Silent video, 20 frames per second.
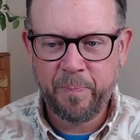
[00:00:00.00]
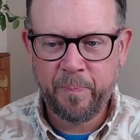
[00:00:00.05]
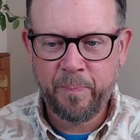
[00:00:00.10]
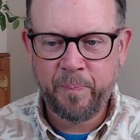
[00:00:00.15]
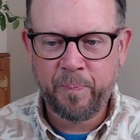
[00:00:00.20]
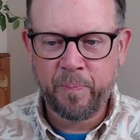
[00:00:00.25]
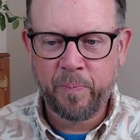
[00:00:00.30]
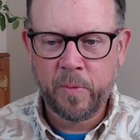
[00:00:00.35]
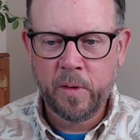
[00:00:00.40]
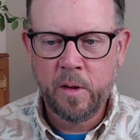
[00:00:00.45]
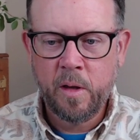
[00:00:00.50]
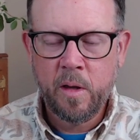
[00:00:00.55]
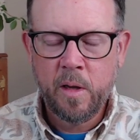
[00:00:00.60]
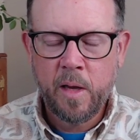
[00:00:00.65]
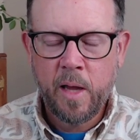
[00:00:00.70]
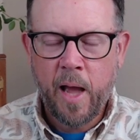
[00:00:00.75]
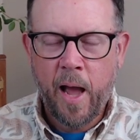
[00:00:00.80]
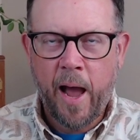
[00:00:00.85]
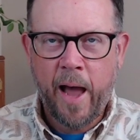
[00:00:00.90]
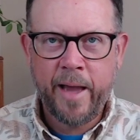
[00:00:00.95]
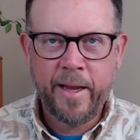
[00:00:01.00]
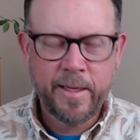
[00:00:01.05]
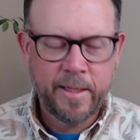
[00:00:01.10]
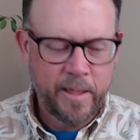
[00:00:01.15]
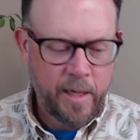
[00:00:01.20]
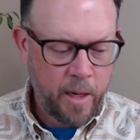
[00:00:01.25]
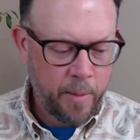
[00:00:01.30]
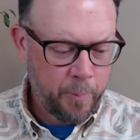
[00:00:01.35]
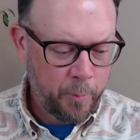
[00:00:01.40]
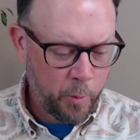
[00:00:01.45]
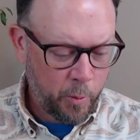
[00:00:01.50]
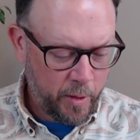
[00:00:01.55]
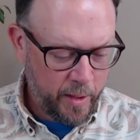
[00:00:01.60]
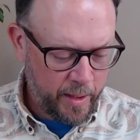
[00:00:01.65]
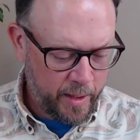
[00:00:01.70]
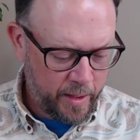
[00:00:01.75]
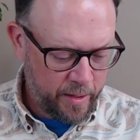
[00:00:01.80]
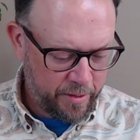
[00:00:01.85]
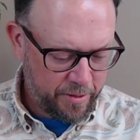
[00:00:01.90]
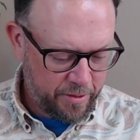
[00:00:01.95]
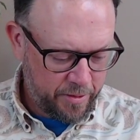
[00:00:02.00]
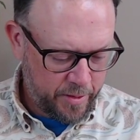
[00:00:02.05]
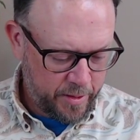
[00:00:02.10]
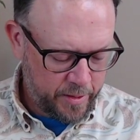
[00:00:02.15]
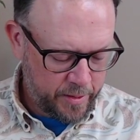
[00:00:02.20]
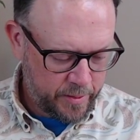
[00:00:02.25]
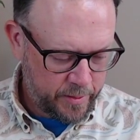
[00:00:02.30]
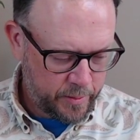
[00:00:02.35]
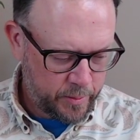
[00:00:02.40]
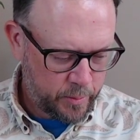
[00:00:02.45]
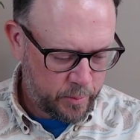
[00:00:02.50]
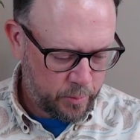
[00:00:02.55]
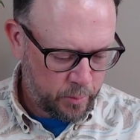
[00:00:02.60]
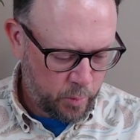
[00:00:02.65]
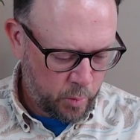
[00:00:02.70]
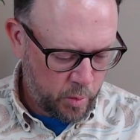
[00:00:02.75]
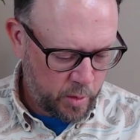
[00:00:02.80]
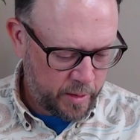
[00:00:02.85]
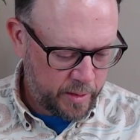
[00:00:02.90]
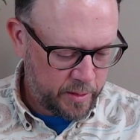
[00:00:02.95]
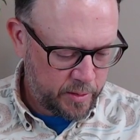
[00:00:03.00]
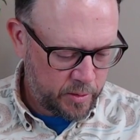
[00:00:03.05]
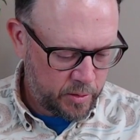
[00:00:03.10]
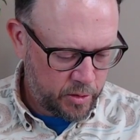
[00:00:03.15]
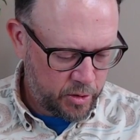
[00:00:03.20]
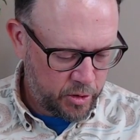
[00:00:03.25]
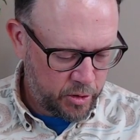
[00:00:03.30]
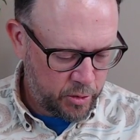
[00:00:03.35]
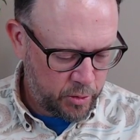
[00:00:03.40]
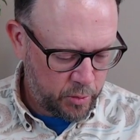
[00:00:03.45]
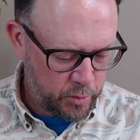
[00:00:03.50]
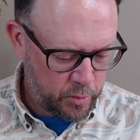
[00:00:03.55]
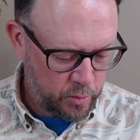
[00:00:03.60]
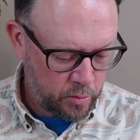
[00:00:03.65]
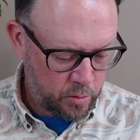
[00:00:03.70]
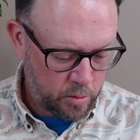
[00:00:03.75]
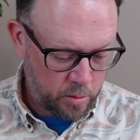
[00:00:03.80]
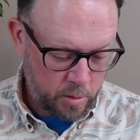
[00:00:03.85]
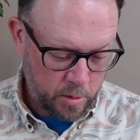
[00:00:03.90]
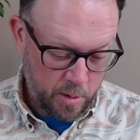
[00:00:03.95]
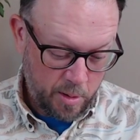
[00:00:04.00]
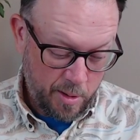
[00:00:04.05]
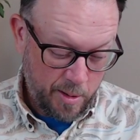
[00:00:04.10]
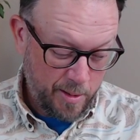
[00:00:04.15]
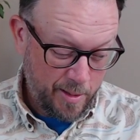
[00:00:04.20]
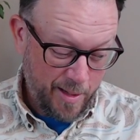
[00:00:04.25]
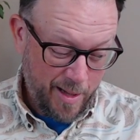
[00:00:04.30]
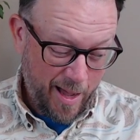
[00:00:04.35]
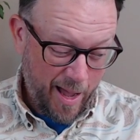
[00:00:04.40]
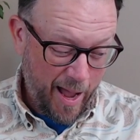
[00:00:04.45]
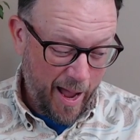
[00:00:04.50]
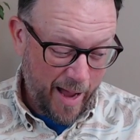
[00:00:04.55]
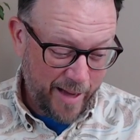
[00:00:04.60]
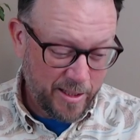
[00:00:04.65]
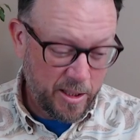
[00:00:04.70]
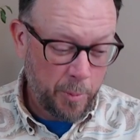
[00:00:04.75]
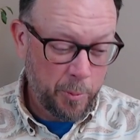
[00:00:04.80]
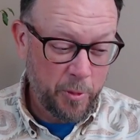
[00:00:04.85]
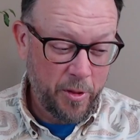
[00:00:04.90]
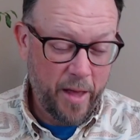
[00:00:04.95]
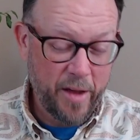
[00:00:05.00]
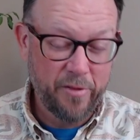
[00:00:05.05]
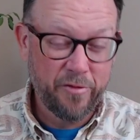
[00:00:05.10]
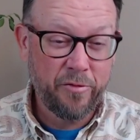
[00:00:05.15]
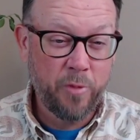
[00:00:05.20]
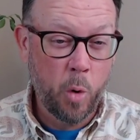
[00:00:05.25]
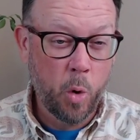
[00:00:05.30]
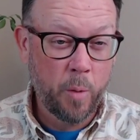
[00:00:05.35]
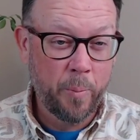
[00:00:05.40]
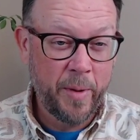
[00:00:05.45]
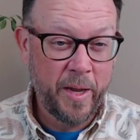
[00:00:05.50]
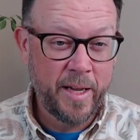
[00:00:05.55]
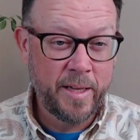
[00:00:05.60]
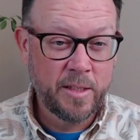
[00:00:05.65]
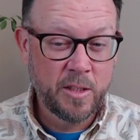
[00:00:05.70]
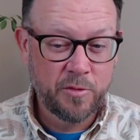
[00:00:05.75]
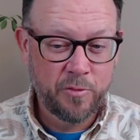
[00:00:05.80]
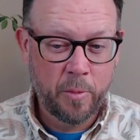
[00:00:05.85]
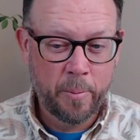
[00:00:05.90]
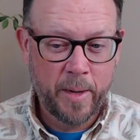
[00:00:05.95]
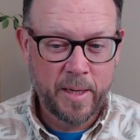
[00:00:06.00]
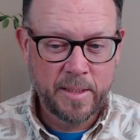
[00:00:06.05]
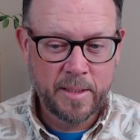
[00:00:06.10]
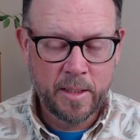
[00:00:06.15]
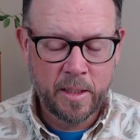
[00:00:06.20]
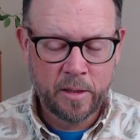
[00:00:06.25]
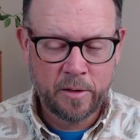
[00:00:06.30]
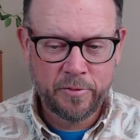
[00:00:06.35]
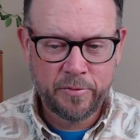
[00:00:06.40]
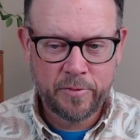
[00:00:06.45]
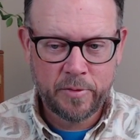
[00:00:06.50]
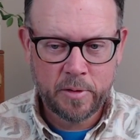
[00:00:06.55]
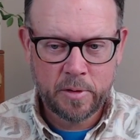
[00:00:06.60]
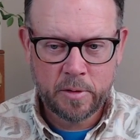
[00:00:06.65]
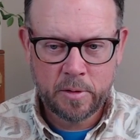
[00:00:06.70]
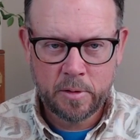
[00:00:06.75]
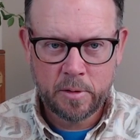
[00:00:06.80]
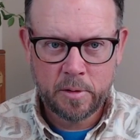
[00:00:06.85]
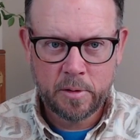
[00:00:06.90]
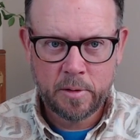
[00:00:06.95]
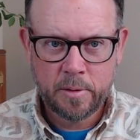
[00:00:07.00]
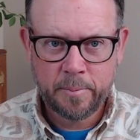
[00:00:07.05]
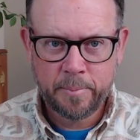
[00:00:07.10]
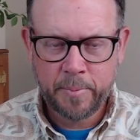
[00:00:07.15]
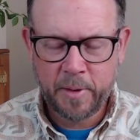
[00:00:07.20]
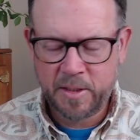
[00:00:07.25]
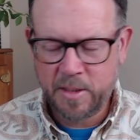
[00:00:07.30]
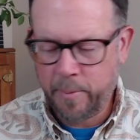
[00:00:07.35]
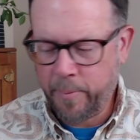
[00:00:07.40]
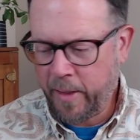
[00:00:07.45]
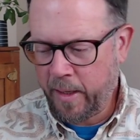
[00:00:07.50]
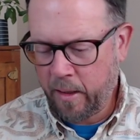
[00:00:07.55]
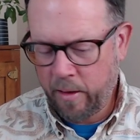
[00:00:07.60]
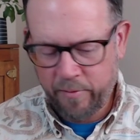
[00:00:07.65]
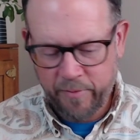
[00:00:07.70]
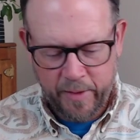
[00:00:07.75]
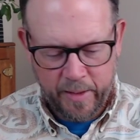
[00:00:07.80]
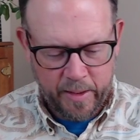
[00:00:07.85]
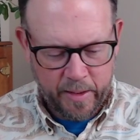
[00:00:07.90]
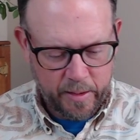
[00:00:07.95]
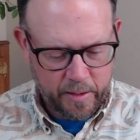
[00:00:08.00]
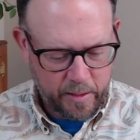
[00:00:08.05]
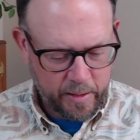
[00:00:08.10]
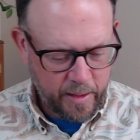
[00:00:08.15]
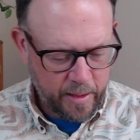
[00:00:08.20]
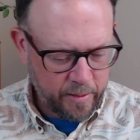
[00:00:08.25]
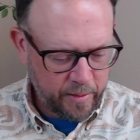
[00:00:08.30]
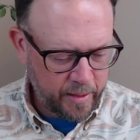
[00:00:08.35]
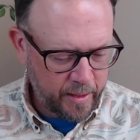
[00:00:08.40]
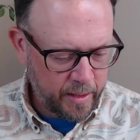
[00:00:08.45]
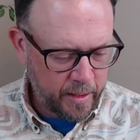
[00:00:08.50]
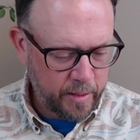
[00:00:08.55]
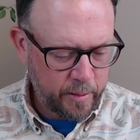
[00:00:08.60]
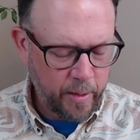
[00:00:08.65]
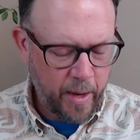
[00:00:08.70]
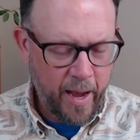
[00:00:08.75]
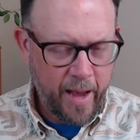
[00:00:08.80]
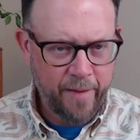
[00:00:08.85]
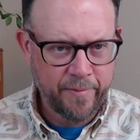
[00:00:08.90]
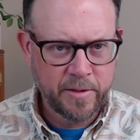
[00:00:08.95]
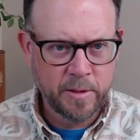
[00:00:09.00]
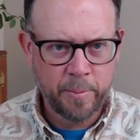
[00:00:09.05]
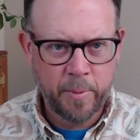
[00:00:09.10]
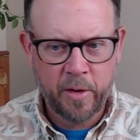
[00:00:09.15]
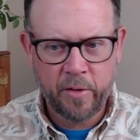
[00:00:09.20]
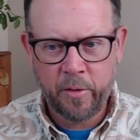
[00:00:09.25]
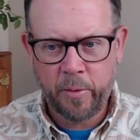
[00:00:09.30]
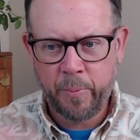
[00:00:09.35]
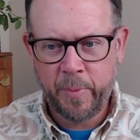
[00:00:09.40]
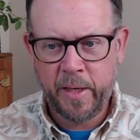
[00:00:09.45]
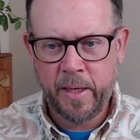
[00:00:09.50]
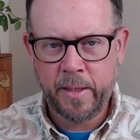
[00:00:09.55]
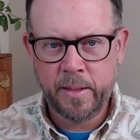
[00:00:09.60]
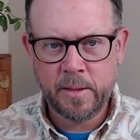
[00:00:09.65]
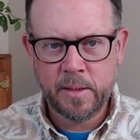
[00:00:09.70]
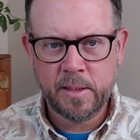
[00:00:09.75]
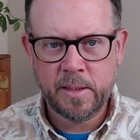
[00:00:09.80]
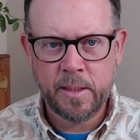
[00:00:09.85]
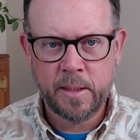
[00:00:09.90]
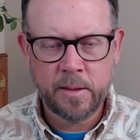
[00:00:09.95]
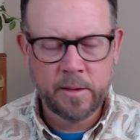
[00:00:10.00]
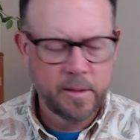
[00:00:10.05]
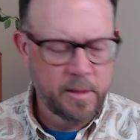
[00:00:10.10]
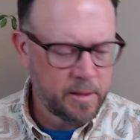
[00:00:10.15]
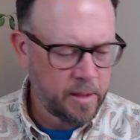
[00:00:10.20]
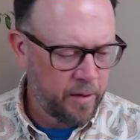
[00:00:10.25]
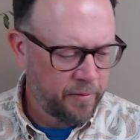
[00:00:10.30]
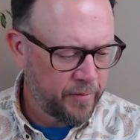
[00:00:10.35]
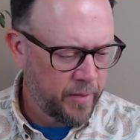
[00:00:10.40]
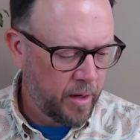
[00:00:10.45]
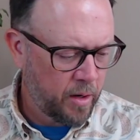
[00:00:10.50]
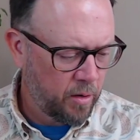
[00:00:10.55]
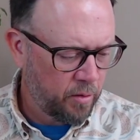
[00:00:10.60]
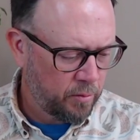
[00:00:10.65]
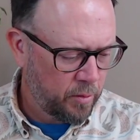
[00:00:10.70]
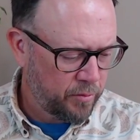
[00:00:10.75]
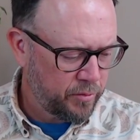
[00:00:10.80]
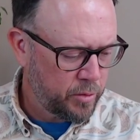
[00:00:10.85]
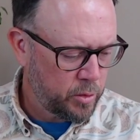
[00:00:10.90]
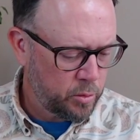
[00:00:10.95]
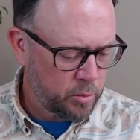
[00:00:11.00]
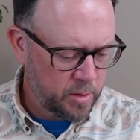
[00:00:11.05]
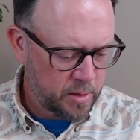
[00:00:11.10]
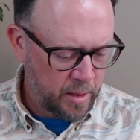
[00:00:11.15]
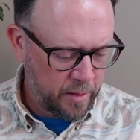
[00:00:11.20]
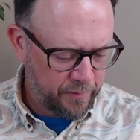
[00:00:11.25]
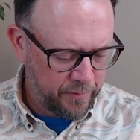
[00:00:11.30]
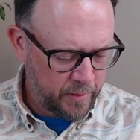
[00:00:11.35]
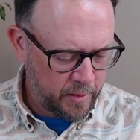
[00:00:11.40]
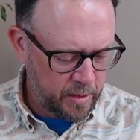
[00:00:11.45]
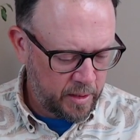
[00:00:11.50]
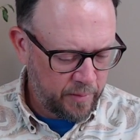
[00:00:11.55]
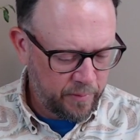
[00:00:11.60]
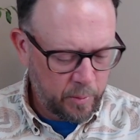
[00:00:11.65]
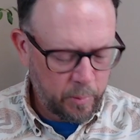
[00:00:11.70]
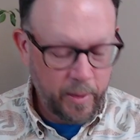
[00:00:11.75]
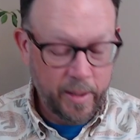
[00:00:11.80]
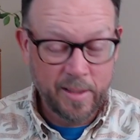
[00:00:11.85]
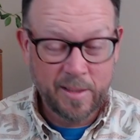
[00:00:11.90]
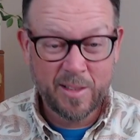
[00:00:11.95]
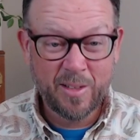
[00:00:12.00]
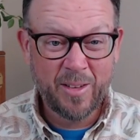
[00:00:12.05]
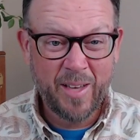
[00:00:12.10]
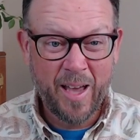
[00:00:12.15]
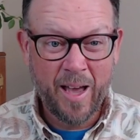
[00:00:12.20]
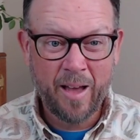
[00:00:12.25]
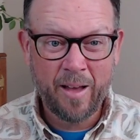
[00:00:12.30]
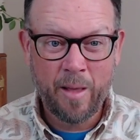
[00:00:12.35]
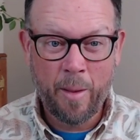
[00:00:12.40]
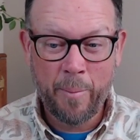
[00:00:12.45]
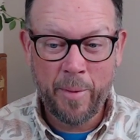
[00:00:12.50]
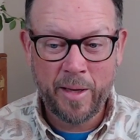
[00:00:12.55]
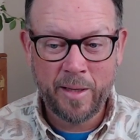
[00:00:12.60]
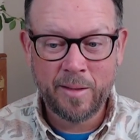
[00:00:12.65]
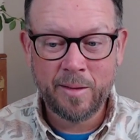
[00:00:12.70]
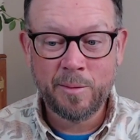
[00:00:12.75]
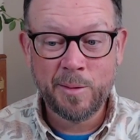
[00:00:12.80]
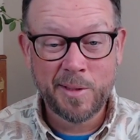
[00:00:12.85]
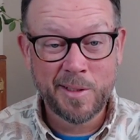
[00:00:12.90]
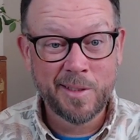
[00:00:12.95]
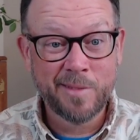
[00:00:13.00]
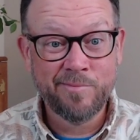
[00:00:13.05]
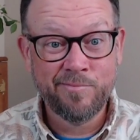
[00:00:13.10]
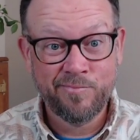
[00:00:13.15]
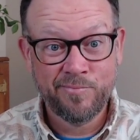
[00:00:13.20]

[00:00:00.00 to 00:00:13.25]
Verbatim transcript: I ended up with one, two. I ended up with like four pins for myself, plus a bottle of ink, and then I have some other pins and stuff that are review stuff and giveaway. So yeah, I mean, it was a,